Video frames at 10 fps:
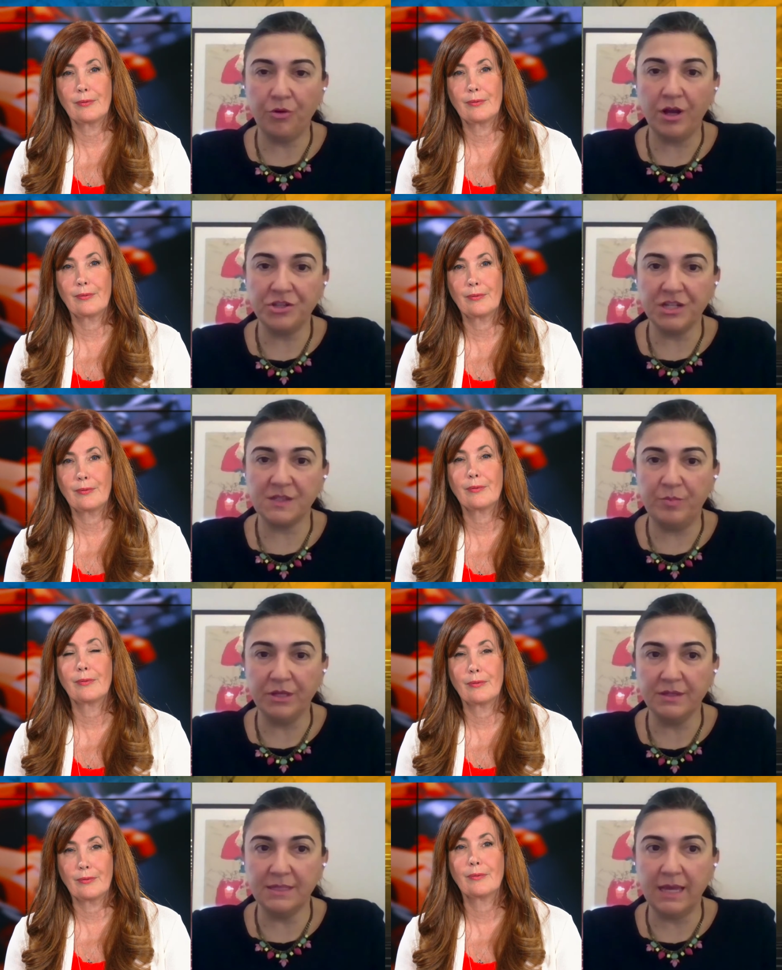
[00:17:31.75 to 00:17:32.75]
Speaker 1: projects
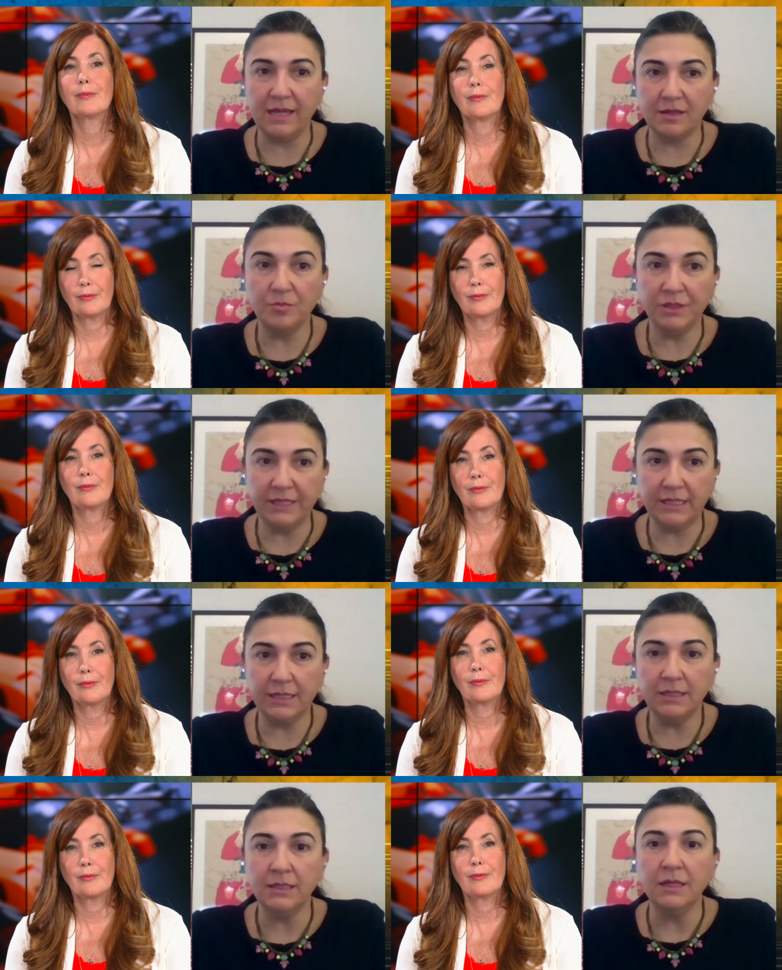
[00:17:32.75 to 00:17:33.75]
built and
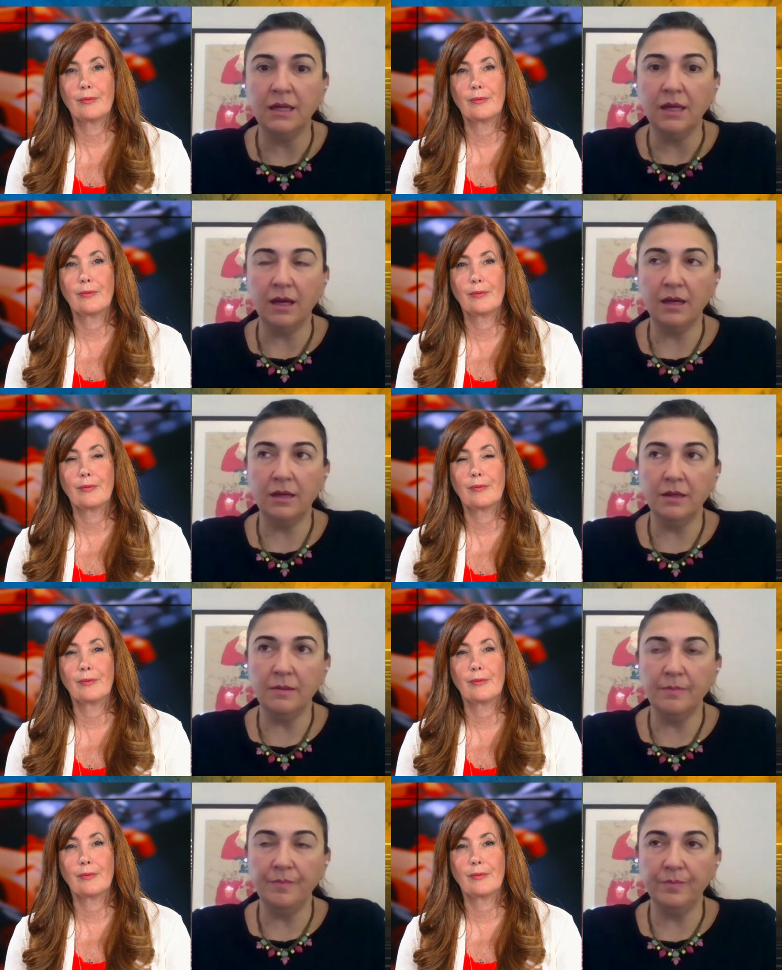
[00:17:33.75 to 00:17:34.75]
completed
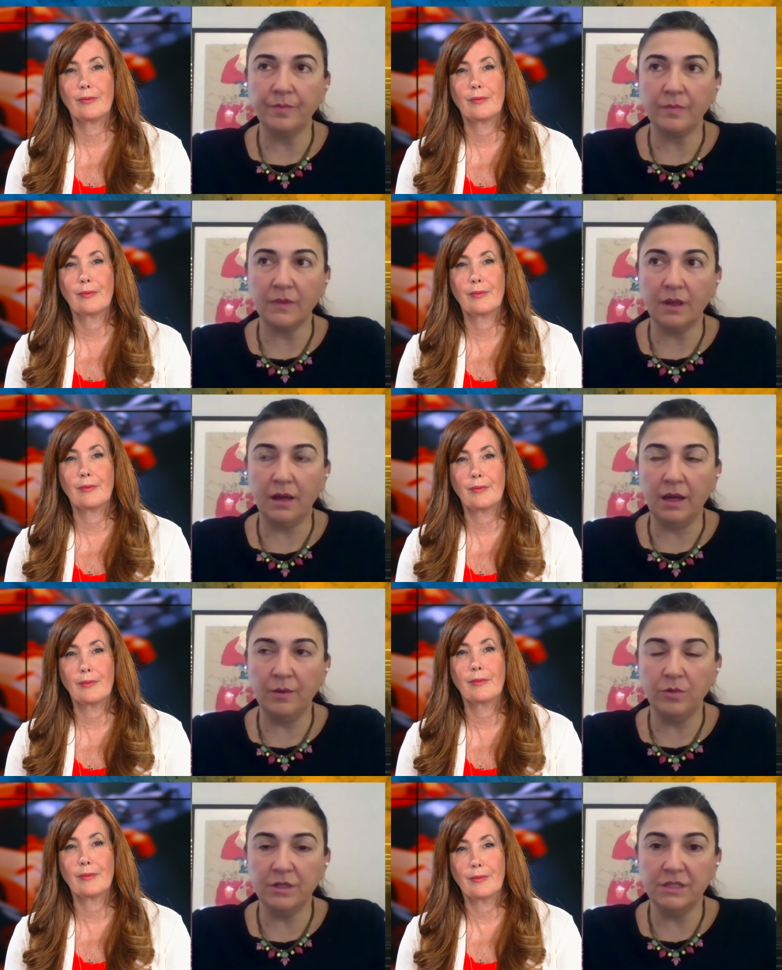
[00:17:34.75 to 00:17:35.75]
um, I
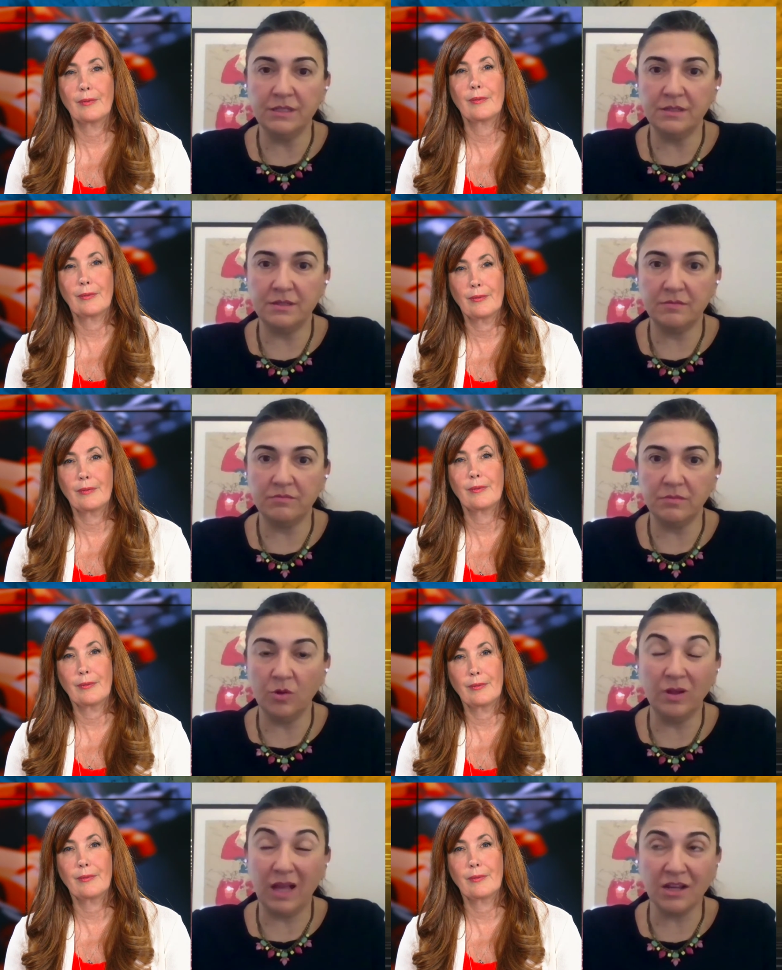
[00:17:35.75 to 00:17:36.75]
would,
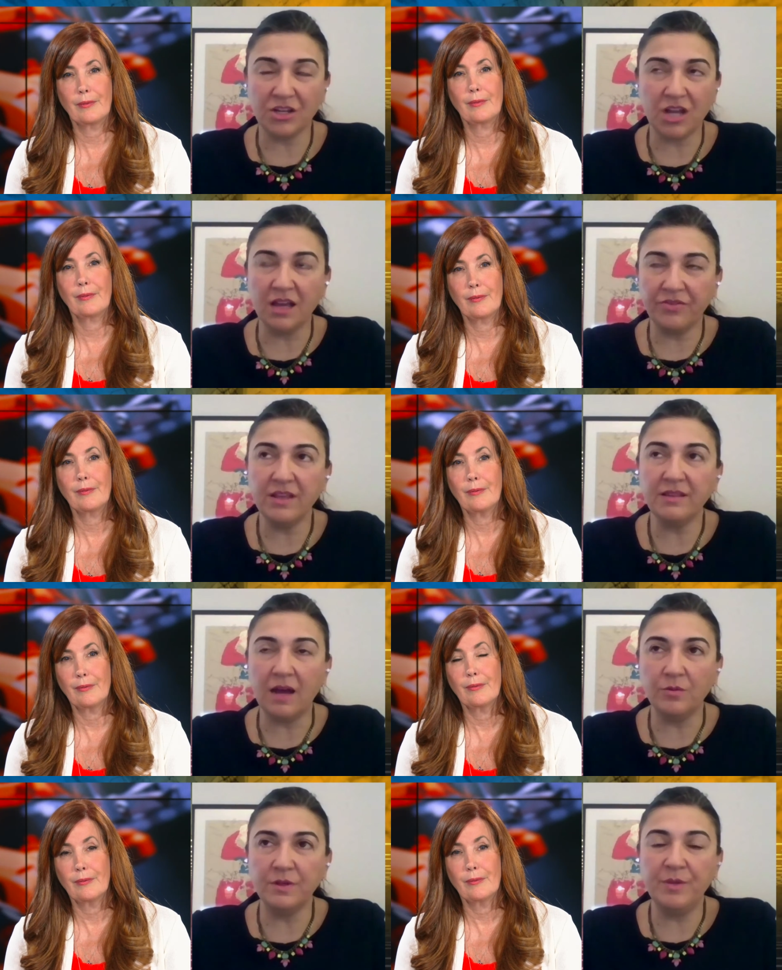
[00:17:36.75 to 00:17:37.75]
well, I, I think
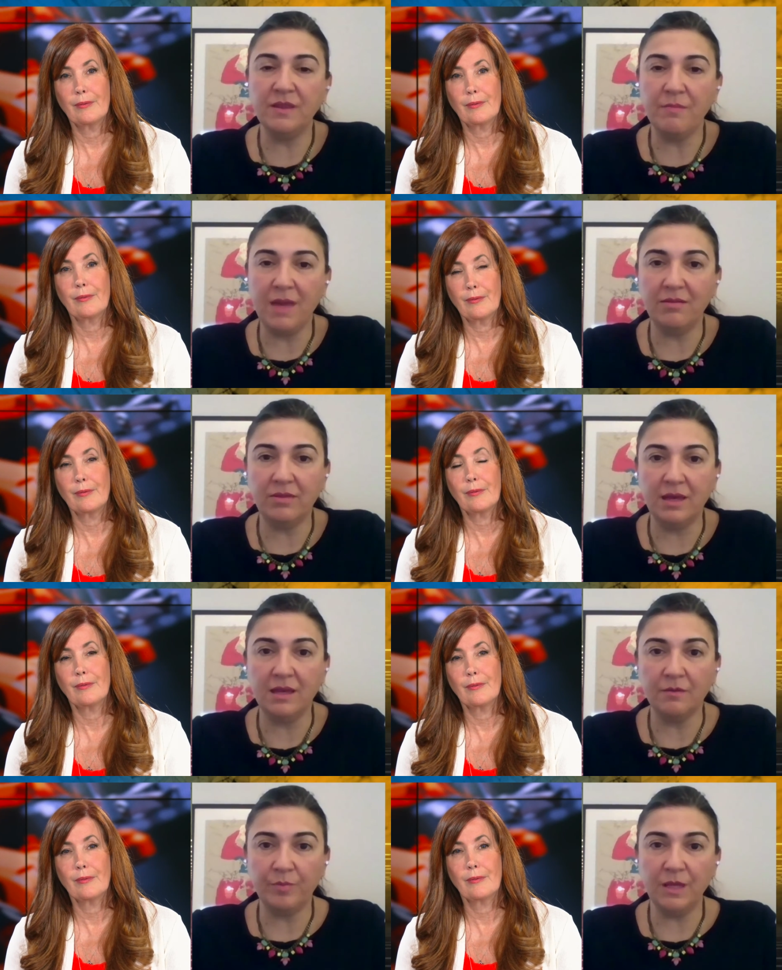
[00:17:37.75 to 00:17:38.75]
that would be the main
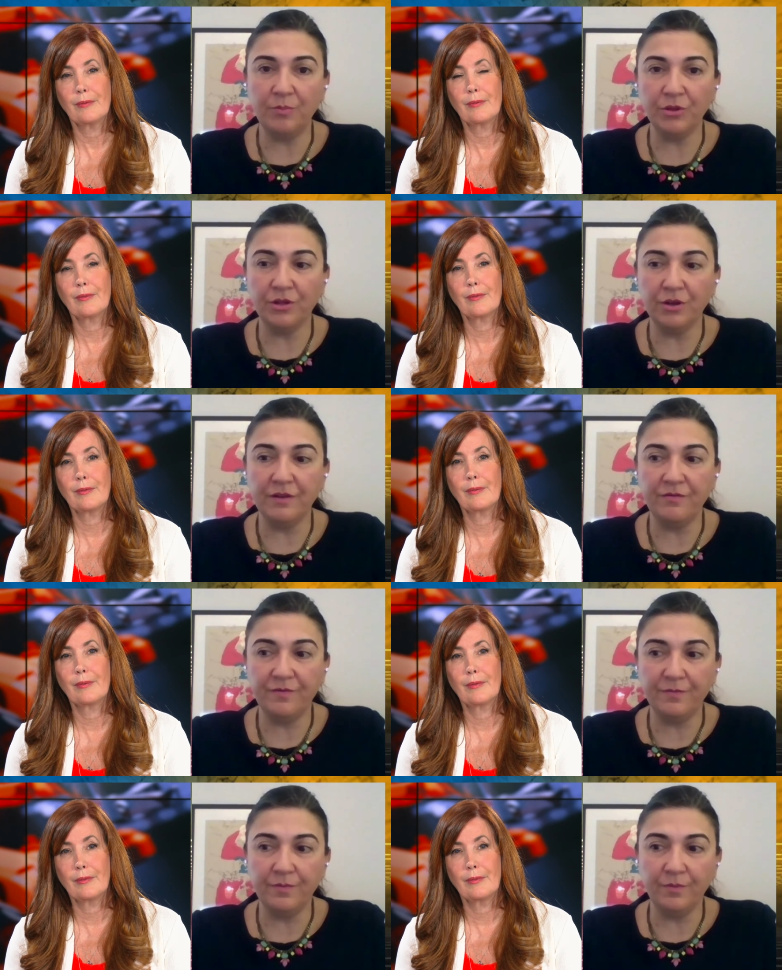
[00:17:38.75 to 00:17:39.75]
thing. People are in,
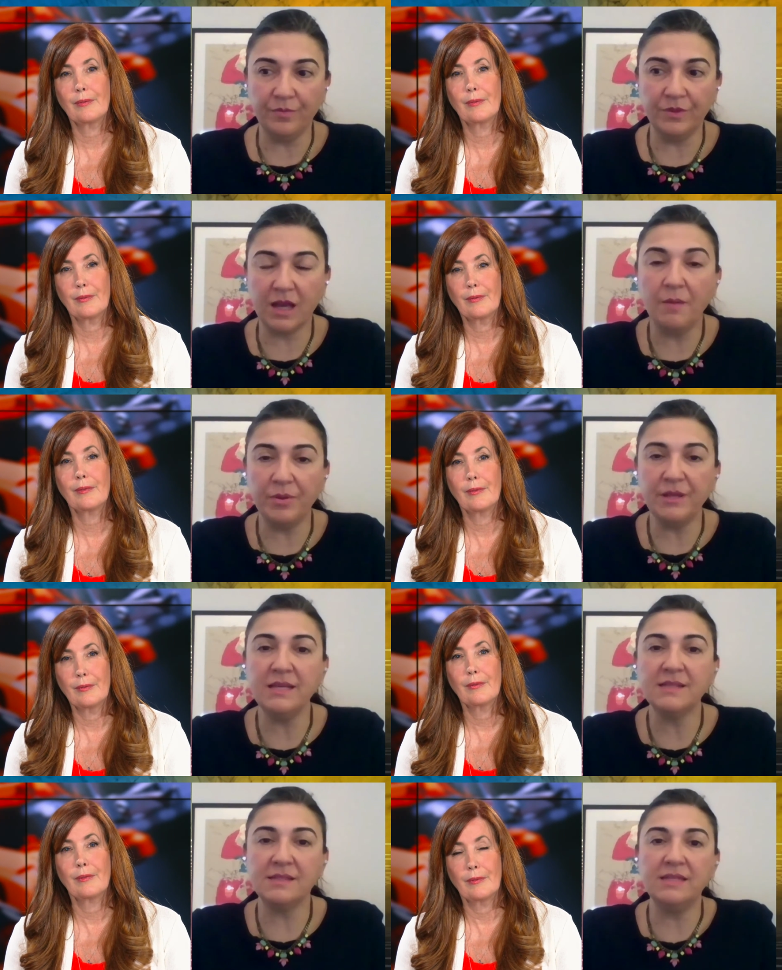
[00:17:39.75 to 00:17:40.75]
the
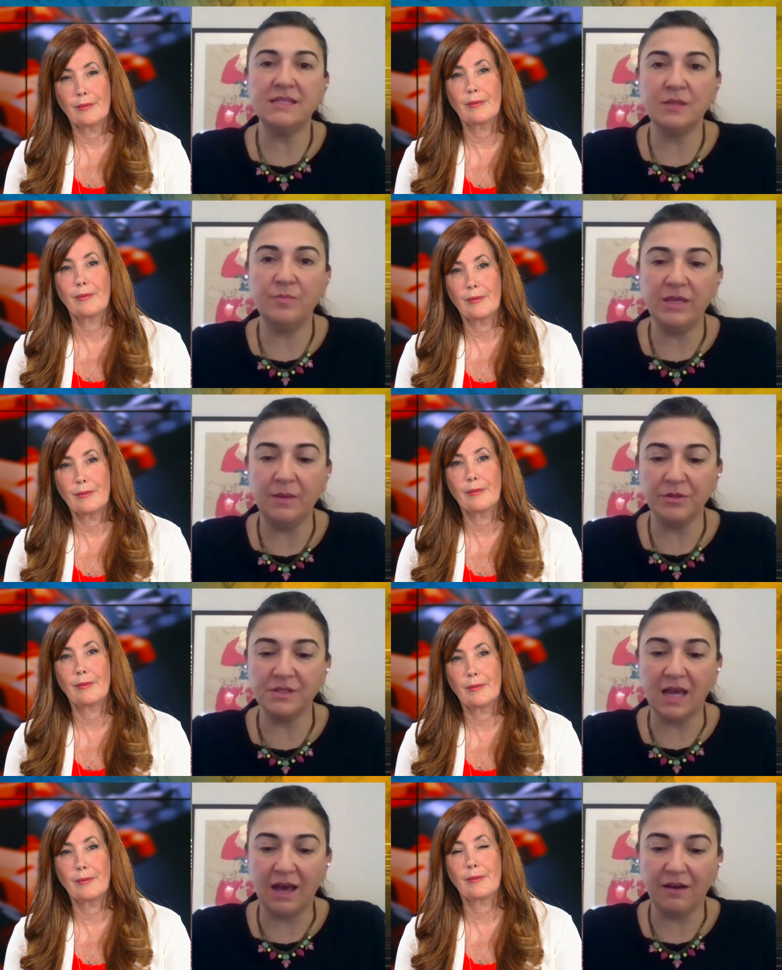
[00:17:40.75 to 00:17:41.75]
companies need to be able
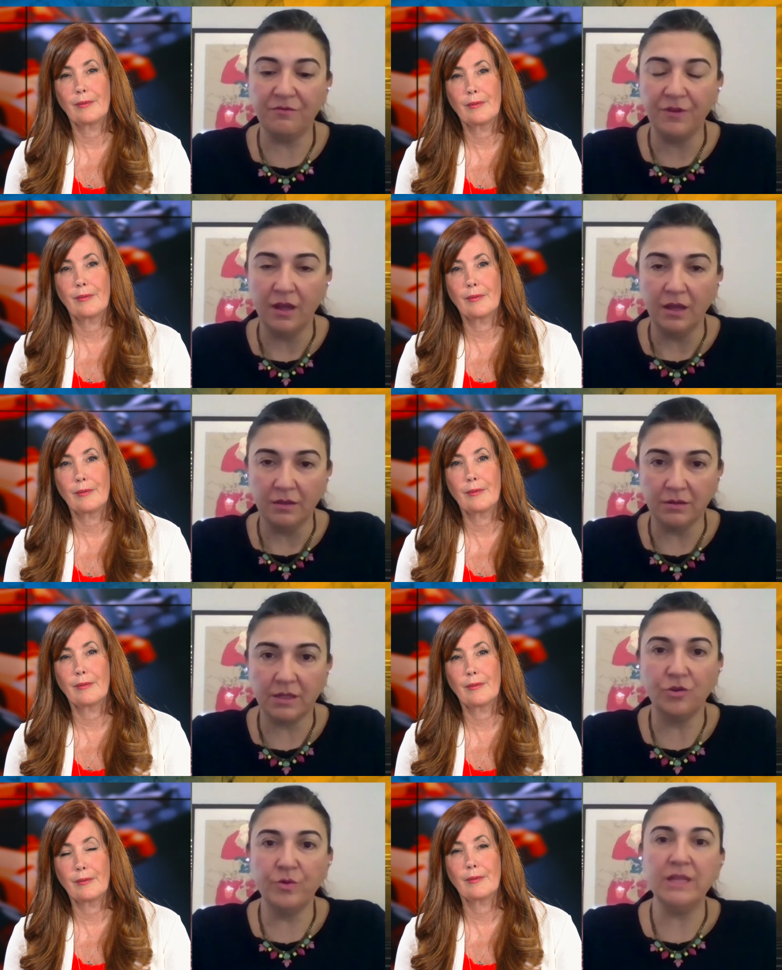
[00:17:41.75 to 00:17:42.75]
to have like a
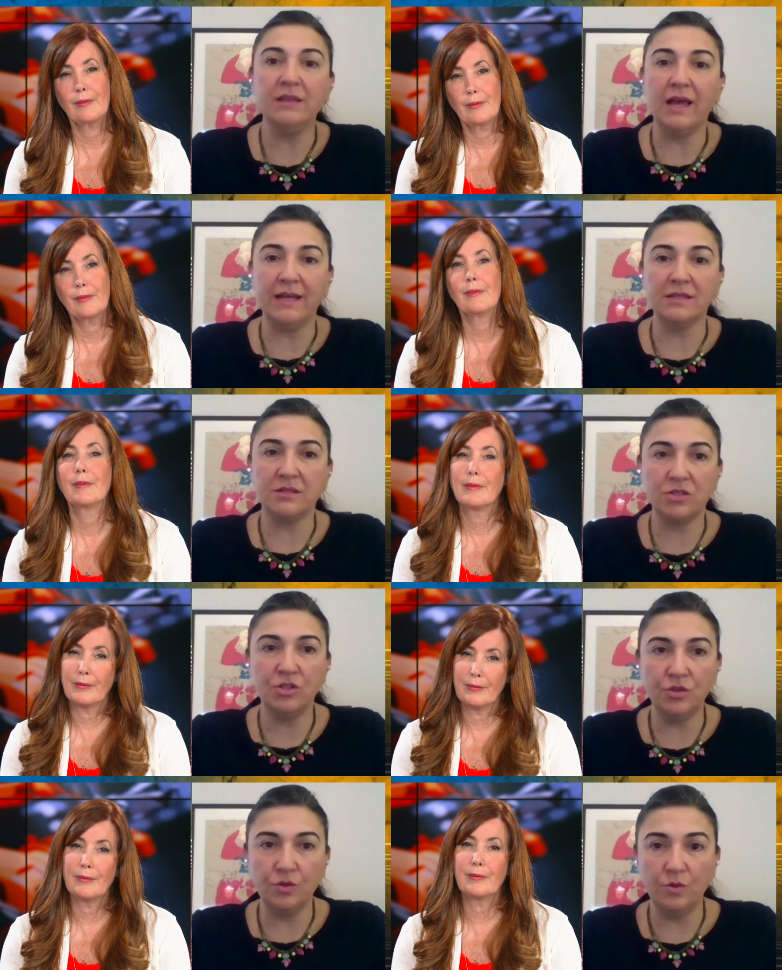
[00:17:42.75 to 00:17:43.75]
green light
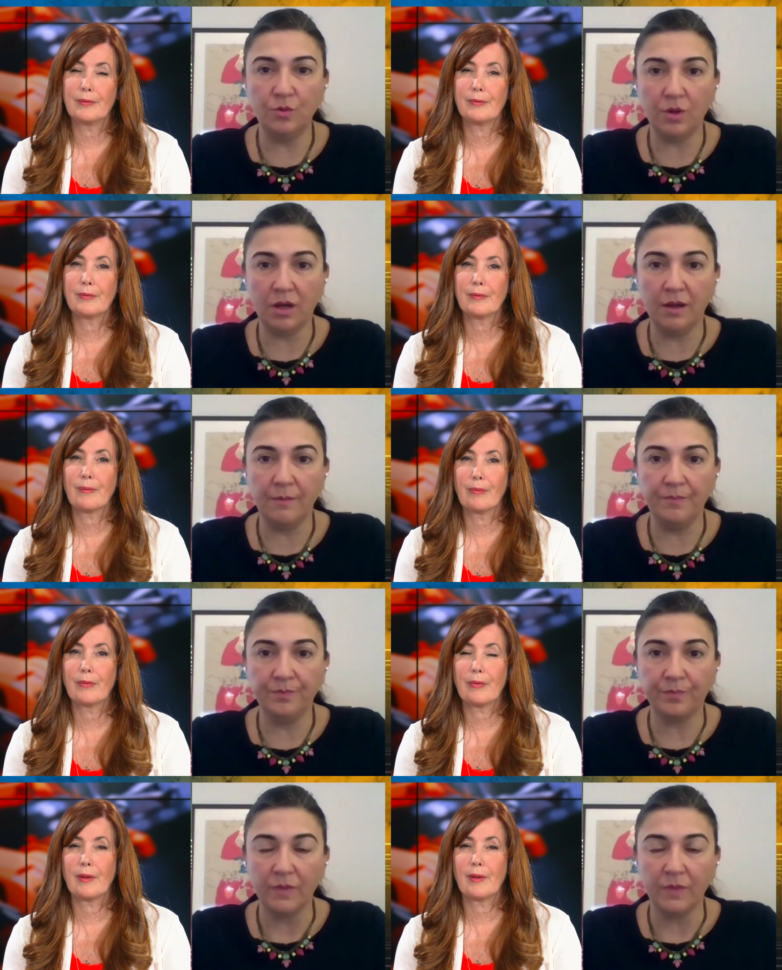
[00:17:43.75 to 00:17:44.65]
to, um,